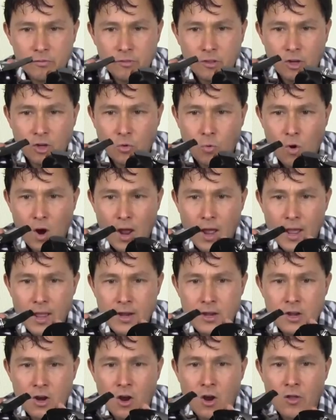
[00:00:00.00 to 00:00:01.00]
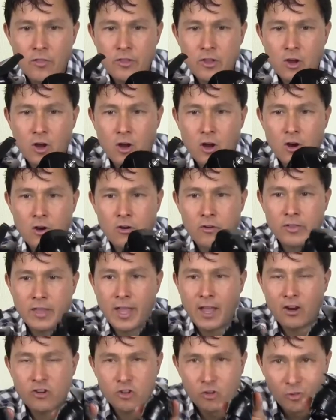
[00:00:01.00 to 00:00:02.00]
The grind on the auger and
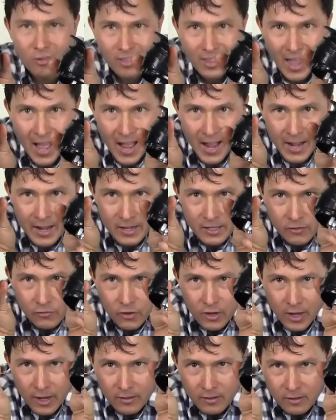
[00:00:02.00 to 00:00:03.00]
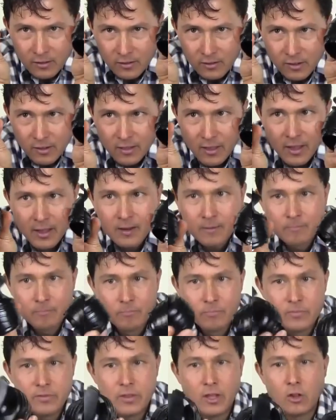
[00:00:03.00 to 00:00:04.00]
the actual lines, if you guys could see that,
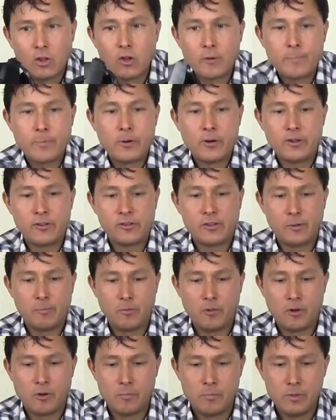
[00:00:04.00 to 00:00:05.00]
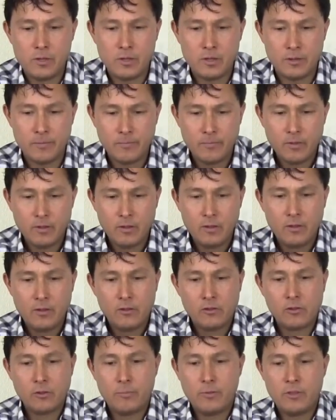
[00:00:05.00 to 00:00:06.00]
they look pretty similar to me.
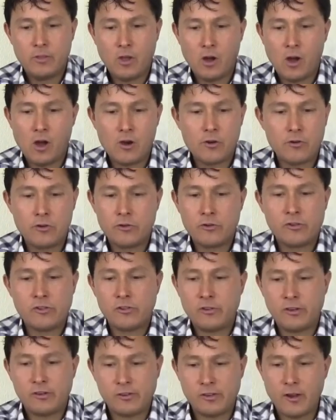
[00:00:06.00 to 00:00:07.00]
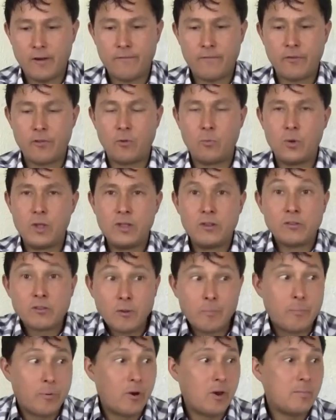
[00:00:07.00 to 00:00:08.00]
So I mean the augers, except for the wings,
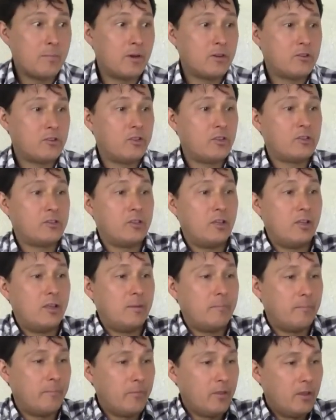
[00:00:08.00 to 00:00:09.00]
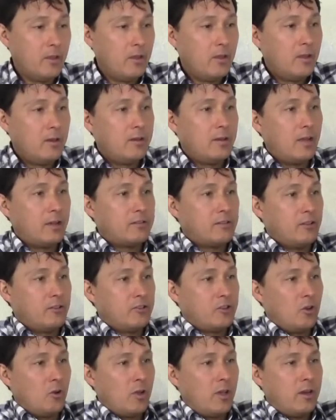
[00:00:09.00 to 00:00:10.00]
are pretty much the same. Next,
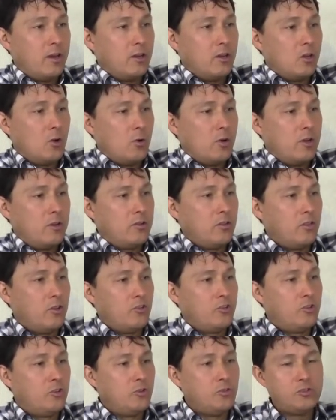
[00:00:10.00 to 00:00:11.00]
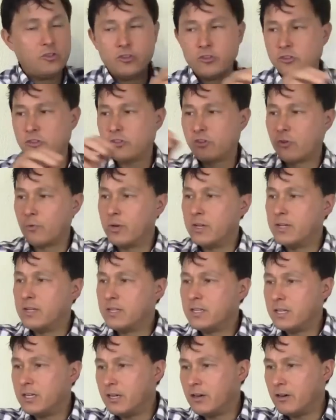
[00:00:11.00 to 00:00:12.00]
let's go ahead and go into the juicing
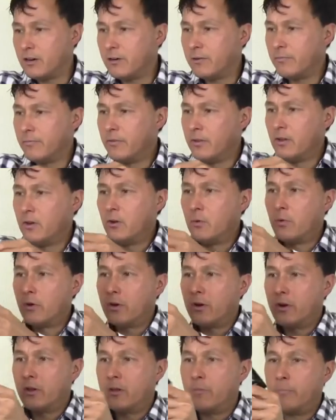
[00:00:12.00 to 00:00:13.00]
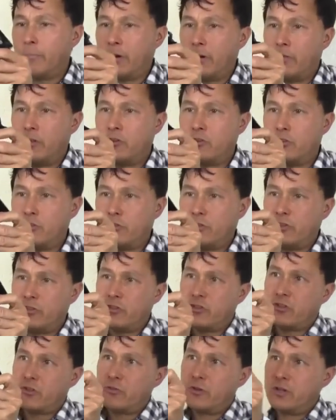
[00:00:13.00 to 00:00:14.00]
screens here. We're going to compare the
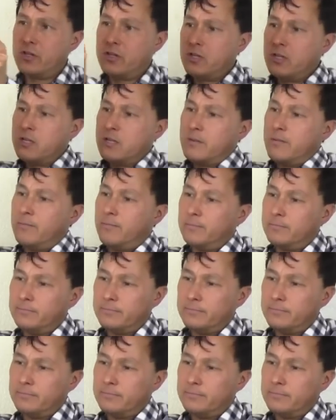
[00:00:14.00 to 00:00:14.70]
juicing screens.